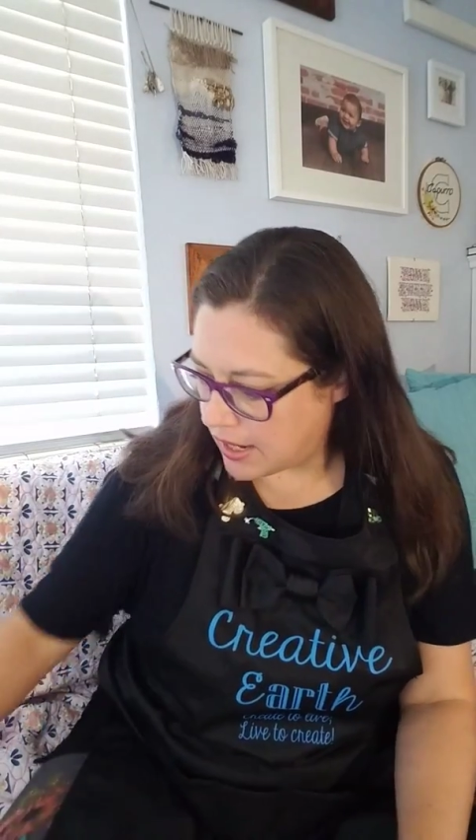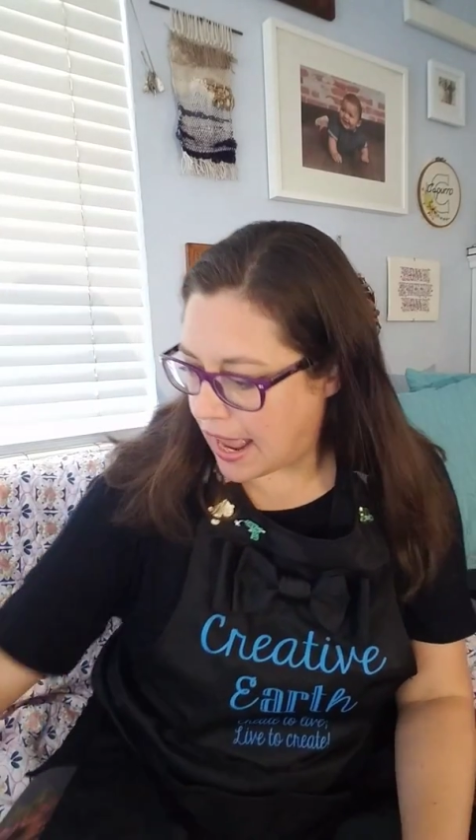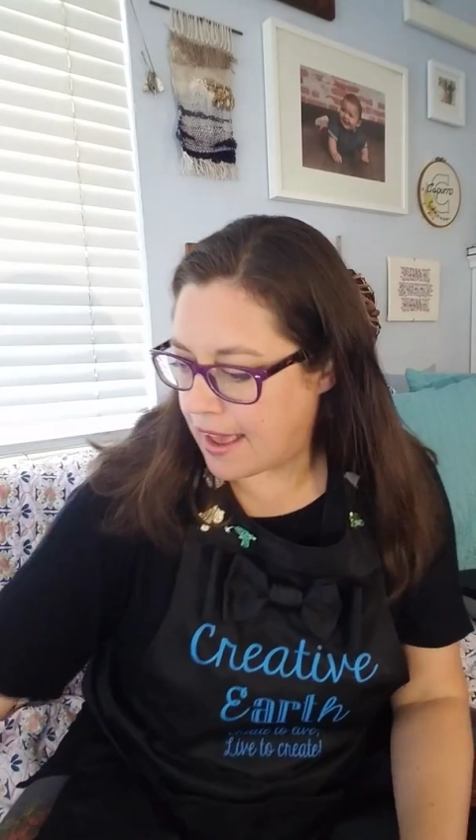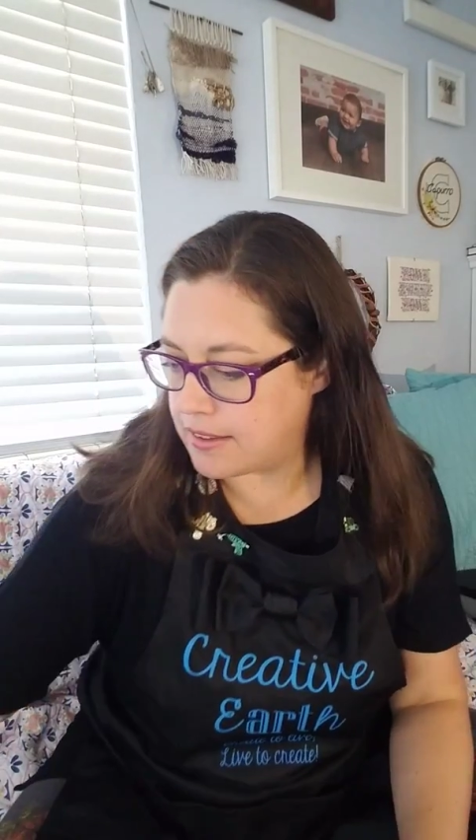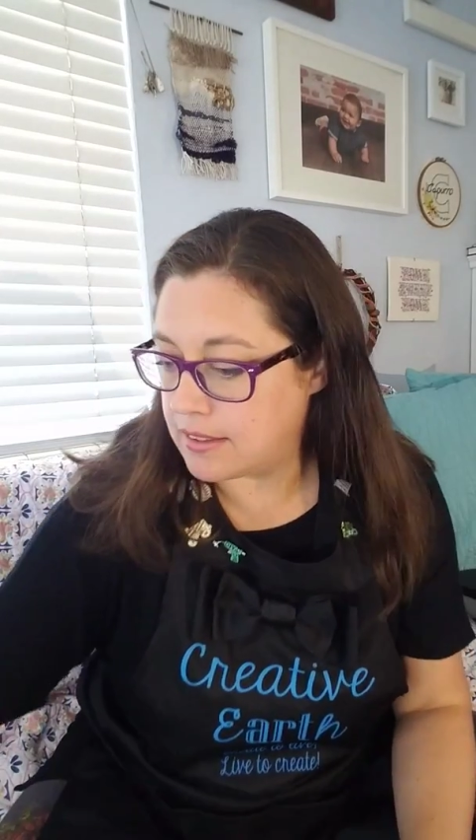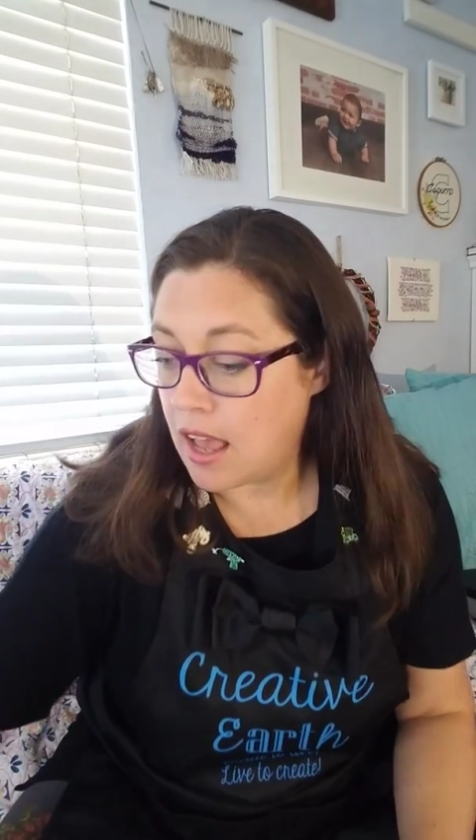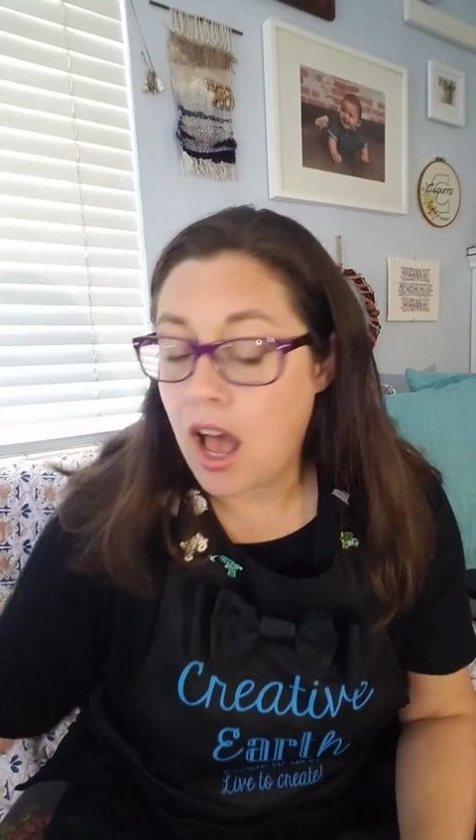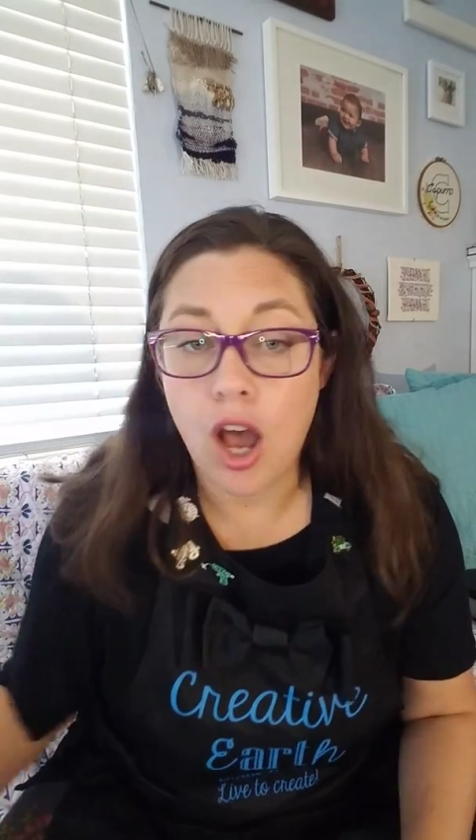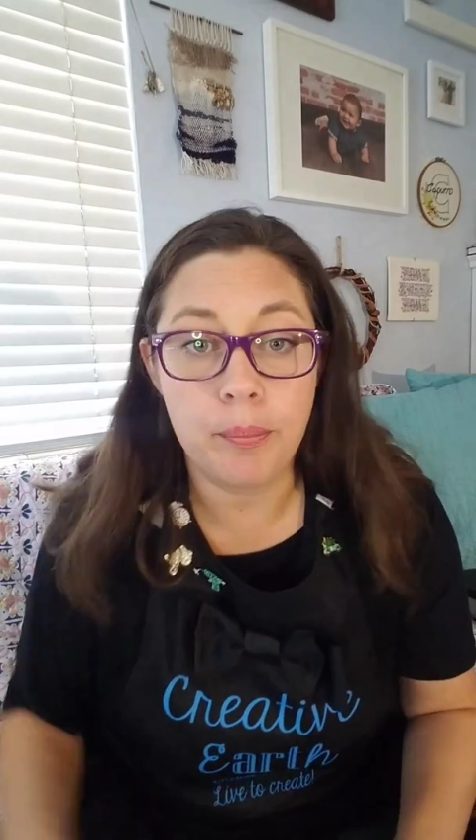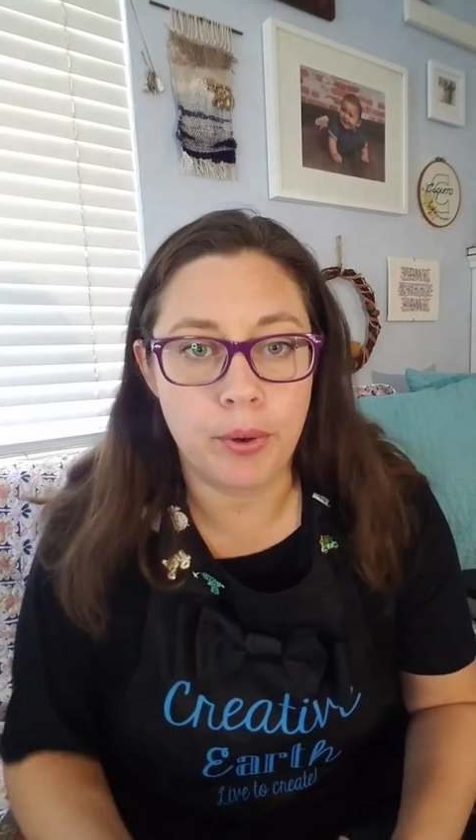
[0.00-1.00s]
as
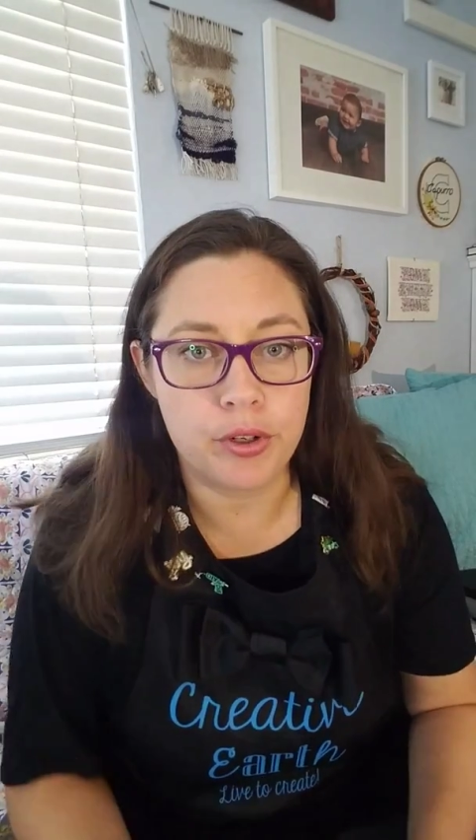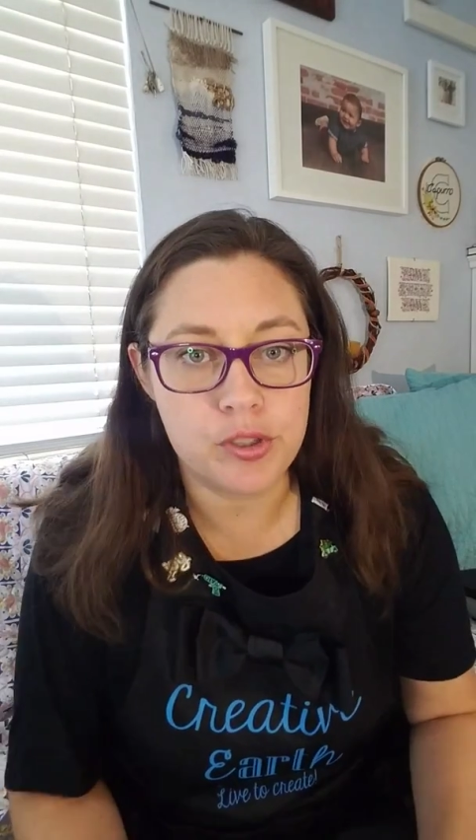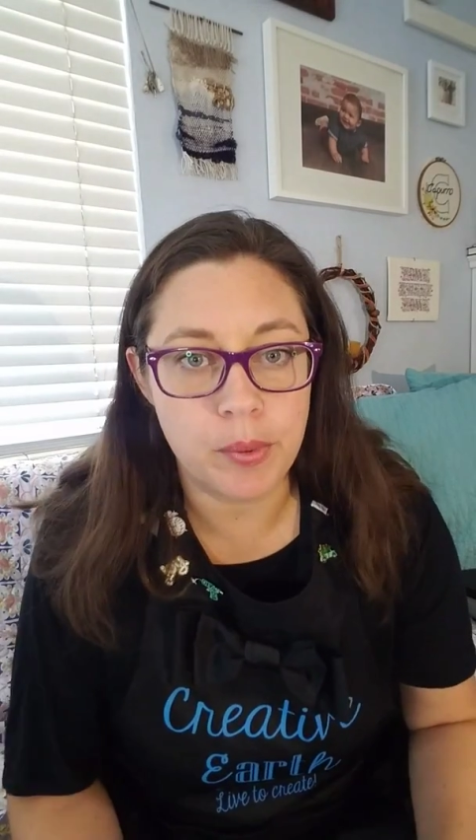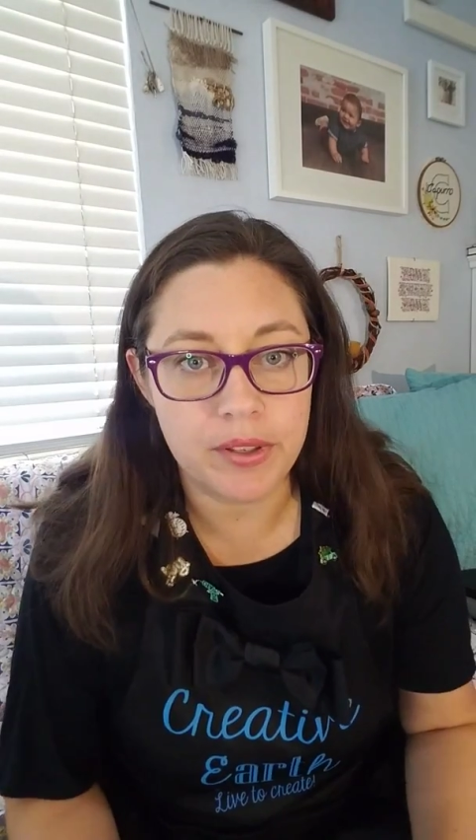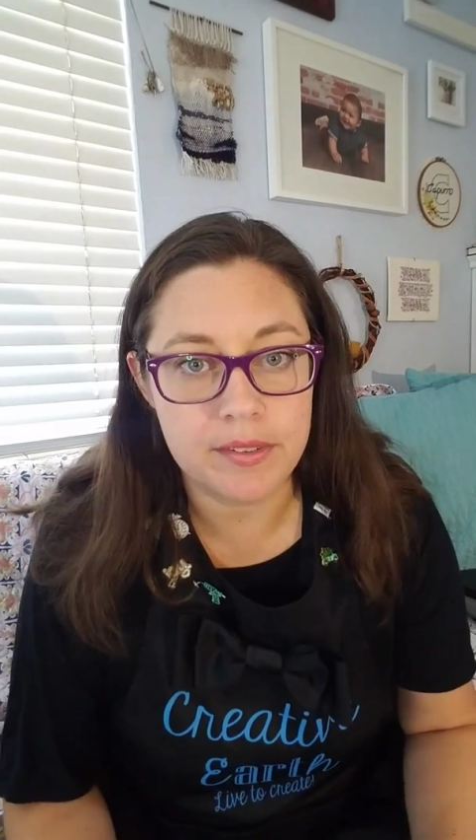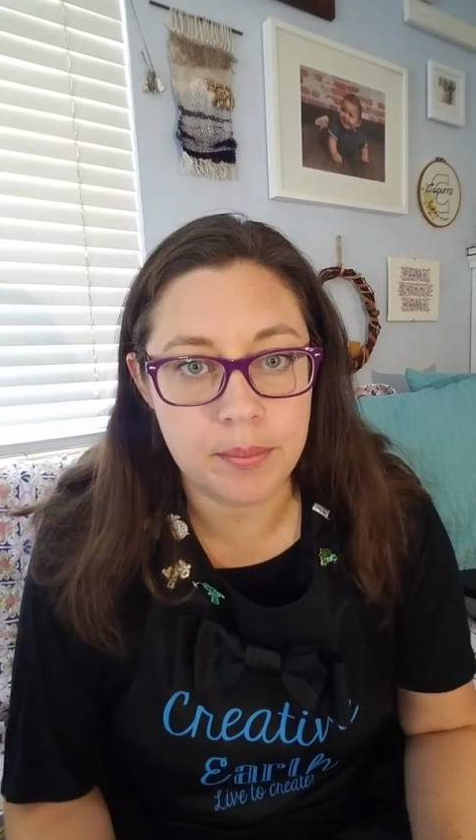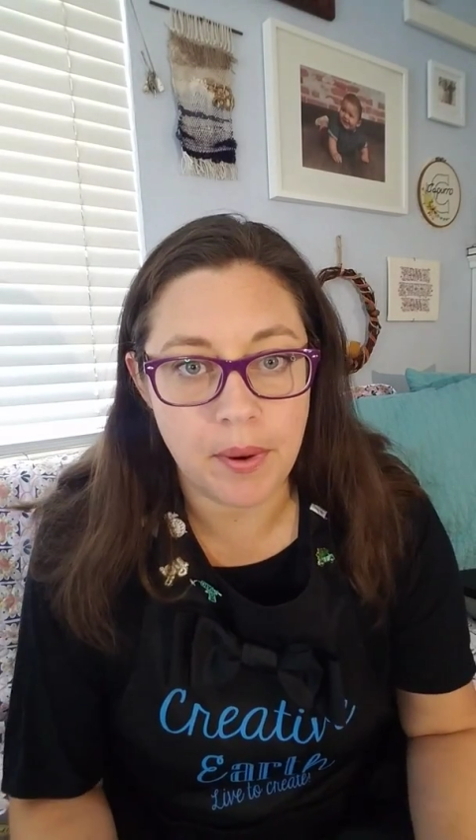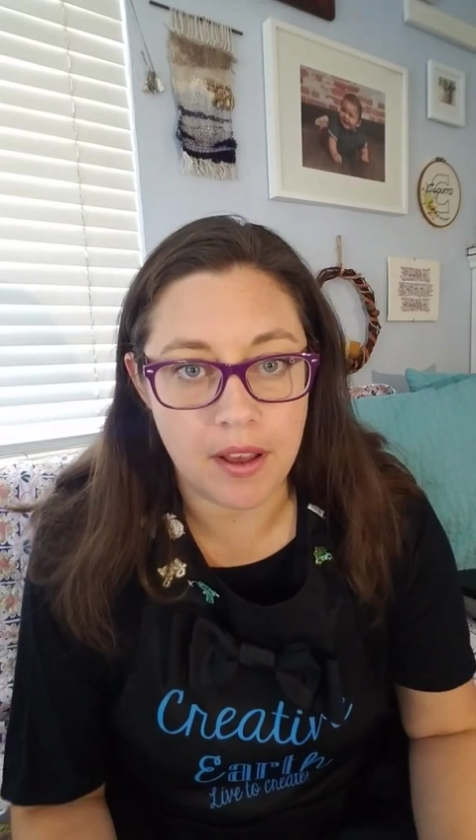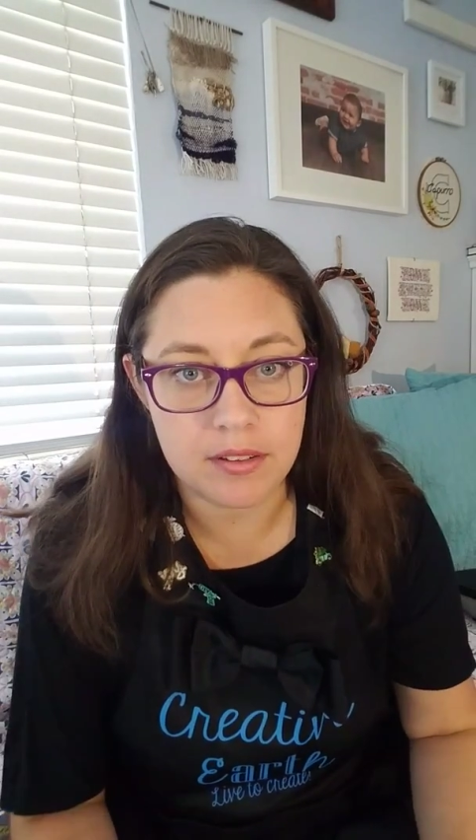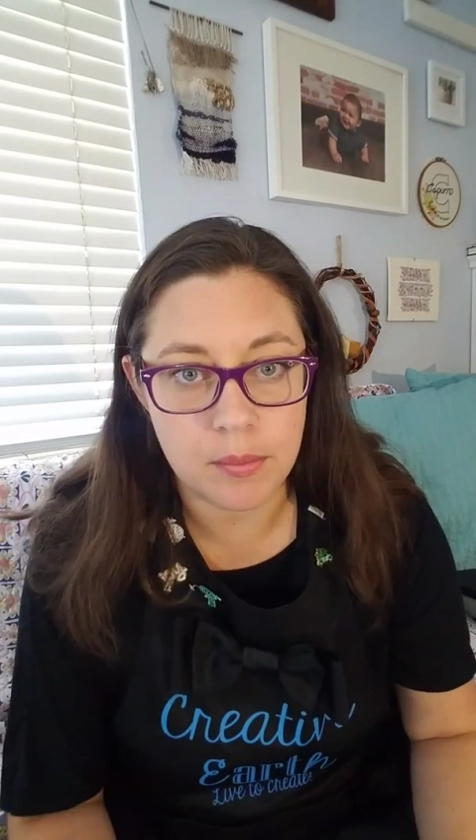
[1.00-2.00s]
approachable as
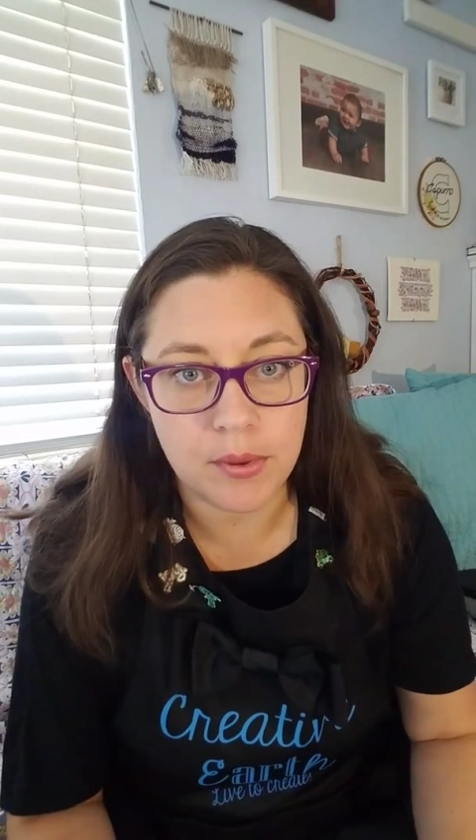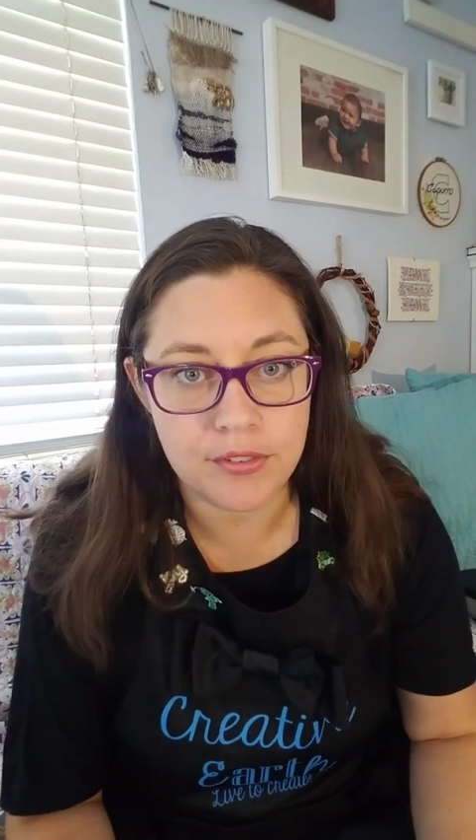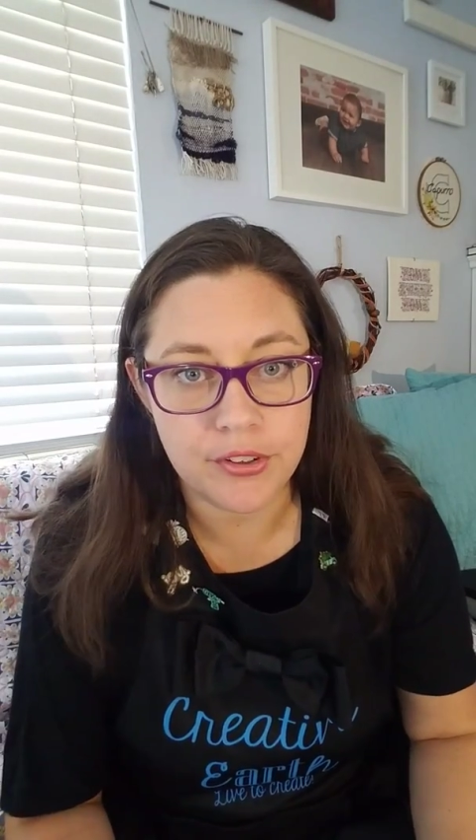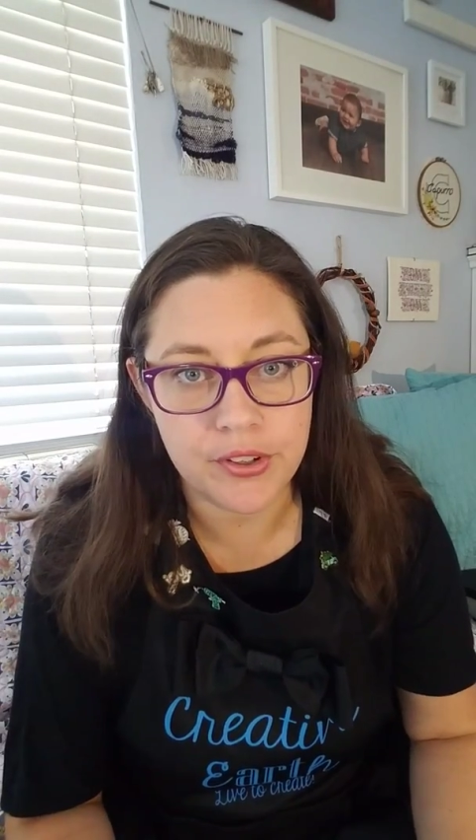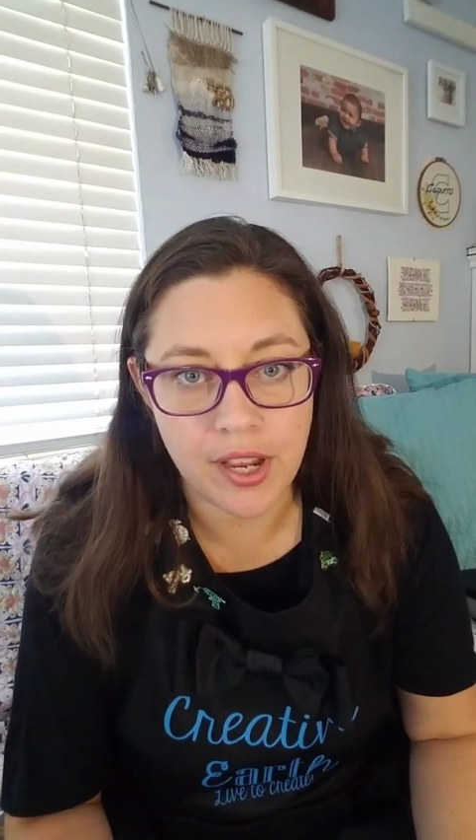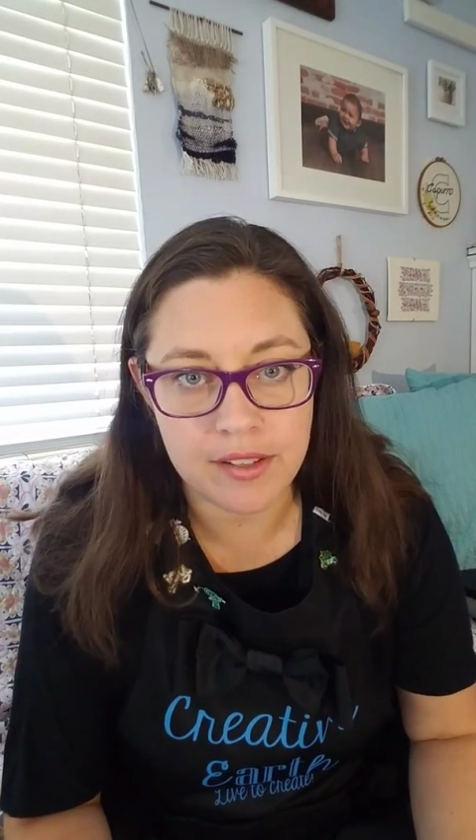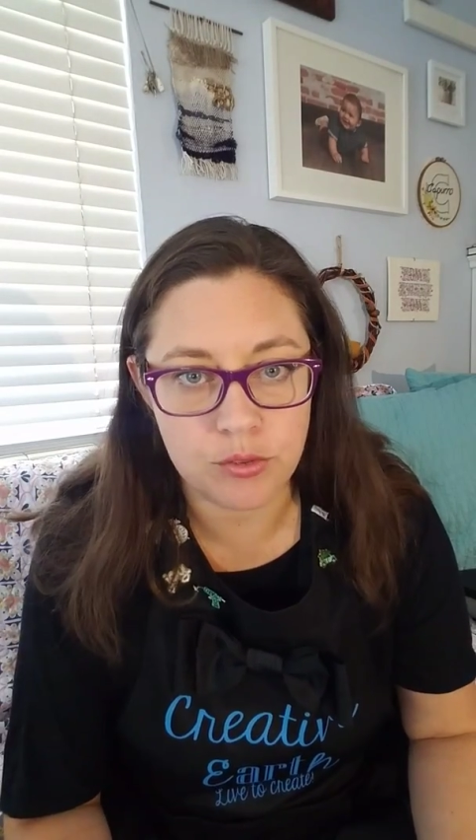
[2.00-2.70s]
possible for you guys,